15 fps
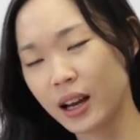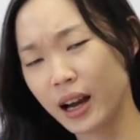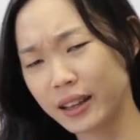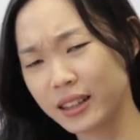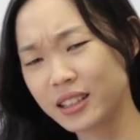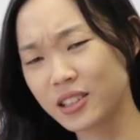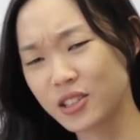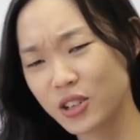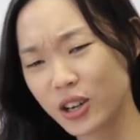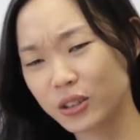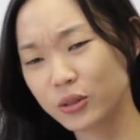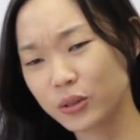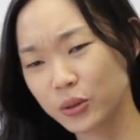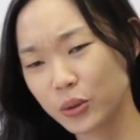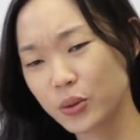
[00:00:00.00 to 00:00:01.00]
I think in
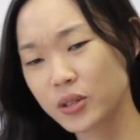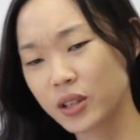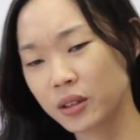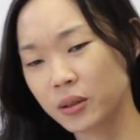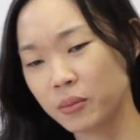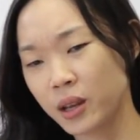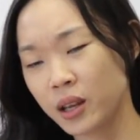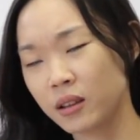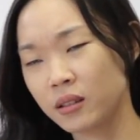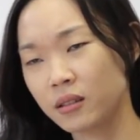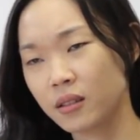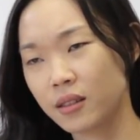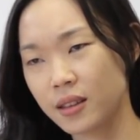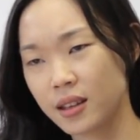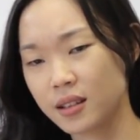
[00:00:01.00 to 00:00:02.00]
general, those are the
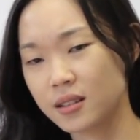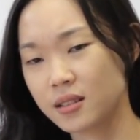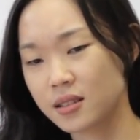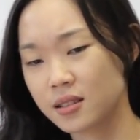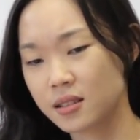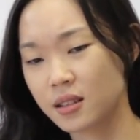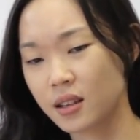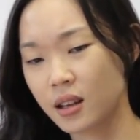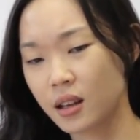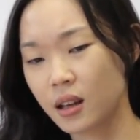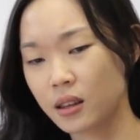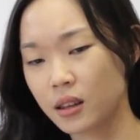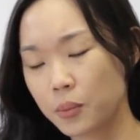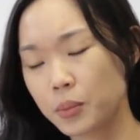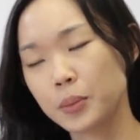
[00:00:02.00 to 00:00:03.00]
main things
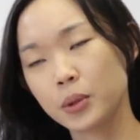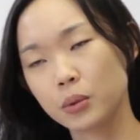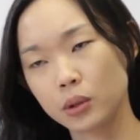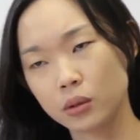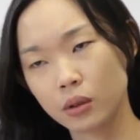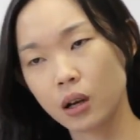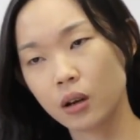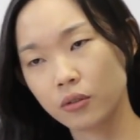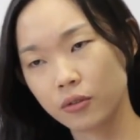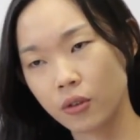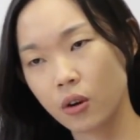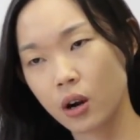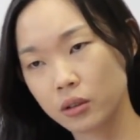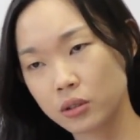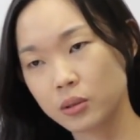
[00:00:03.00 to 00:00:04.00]
that people will look out
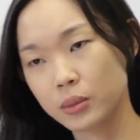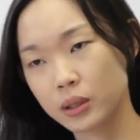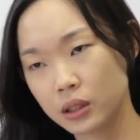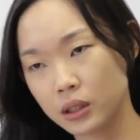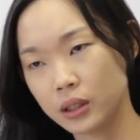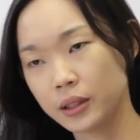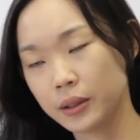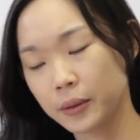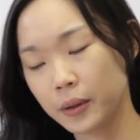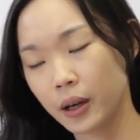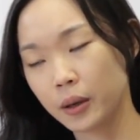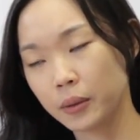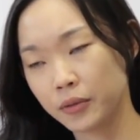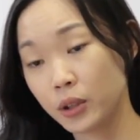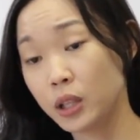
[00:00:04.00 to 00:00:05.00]
for ultimately
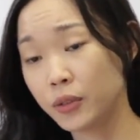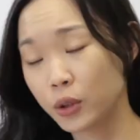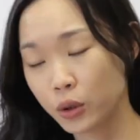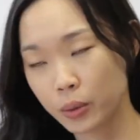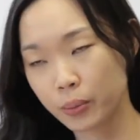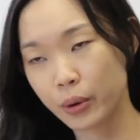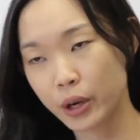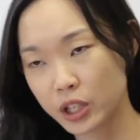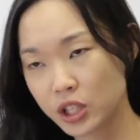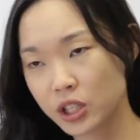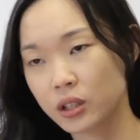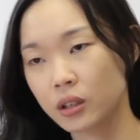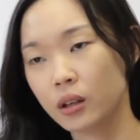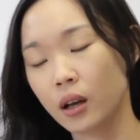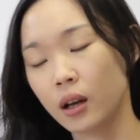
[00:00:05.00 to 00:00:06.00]
if you leave a good
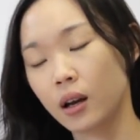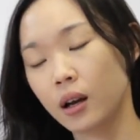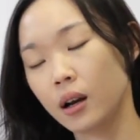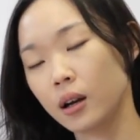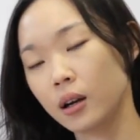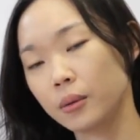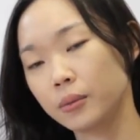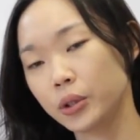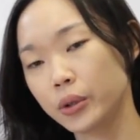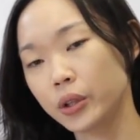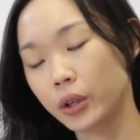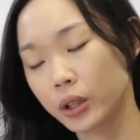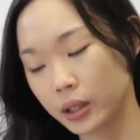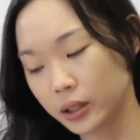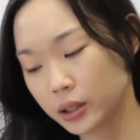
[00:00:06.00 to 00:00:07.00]
impression during
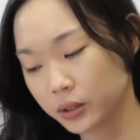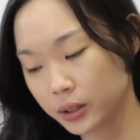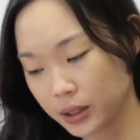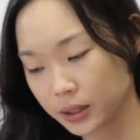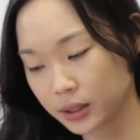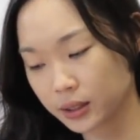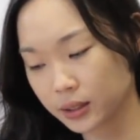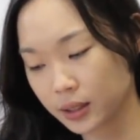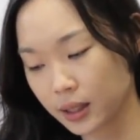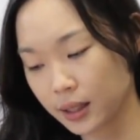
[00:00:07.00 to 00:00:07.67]
your clinical years.